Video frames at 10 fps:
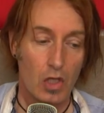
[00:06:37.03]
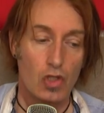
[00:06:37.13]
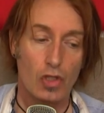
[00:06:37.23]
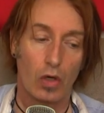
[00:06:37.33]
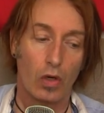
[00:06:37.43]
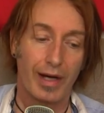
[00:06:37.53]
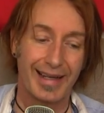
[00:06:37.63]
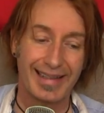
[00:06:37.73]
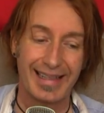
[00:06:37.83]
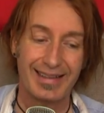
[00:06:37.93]
So
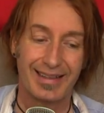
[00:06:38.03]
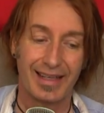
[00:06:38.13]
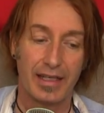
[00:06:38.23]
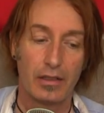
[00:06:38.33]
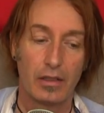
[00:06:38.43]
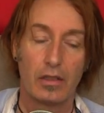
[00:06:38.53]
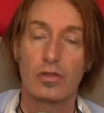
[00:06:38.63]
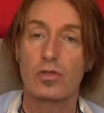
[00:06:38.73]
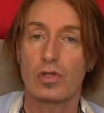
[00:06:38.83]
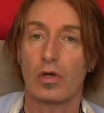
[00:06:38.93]
gente,
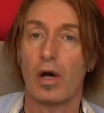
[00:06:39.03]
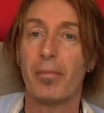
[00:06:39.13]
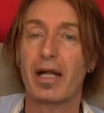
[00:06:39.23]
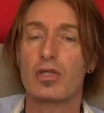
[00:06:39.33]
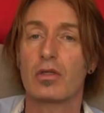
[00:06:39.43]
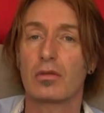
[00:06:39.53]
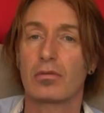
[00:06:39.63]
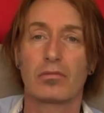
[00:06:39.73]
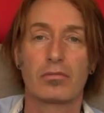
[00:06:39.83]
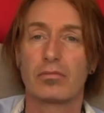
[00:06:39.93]
so
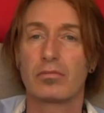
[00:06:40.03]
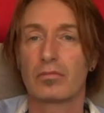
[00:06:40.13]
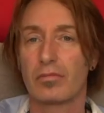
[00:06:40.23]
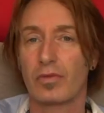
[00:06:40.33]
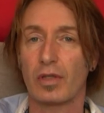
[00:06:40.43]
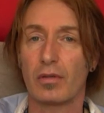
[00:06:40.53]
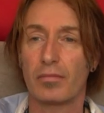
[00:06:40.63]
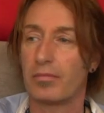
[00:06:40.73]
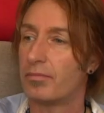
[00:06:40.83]
imagine the